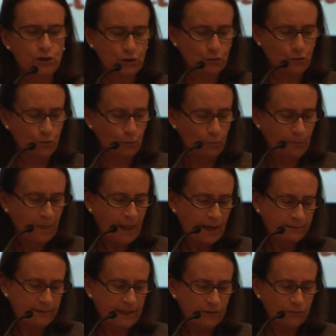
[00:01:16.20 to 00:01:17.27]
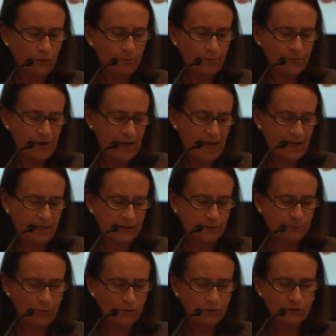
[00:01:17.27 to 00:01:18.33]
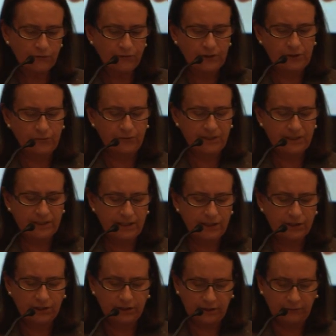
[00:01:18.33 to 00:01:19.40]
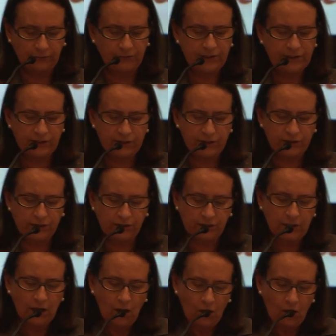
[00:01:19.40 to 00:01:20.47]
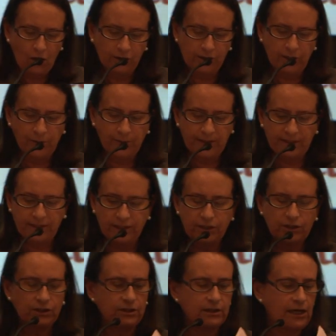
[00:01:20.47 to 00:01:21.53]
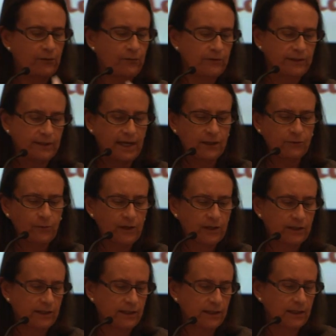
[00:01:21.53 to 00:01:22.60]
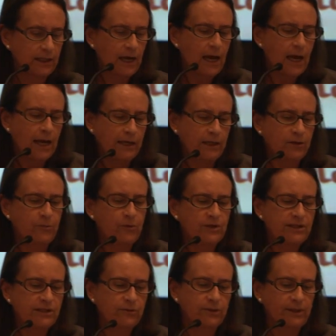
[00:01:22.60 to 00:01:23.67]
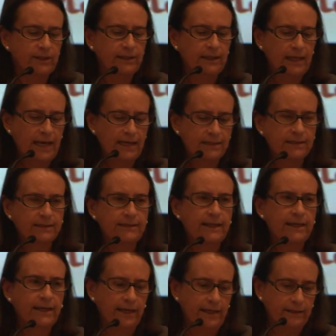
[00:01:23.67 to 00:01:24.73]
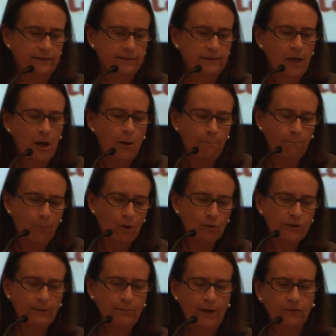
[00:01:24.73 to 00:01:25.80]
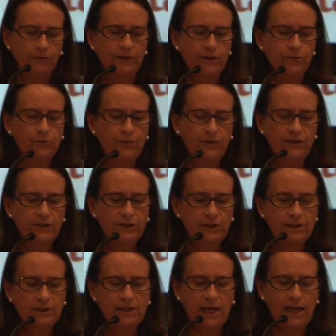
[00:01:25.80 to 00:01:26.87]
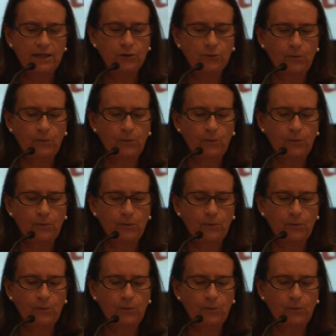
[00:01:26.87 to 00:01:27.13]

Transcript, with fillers: School that comprehends most of the research, researches on the Inquisition that, that were done in Brazil in the last decades, both about new Christians as